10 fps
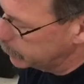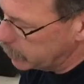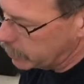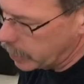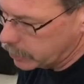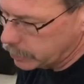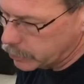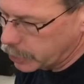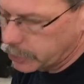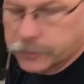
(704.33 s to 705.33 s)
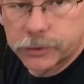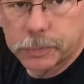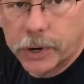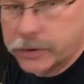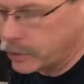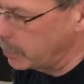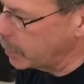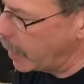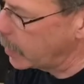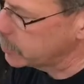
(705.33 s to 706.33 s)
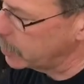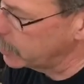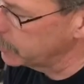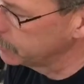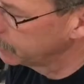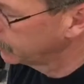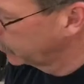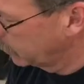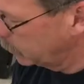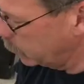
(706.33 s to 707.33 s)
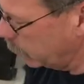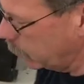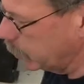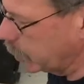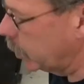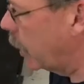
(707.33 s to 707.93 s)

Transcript: he's got some tricks for brazing up cast iron. So we'll get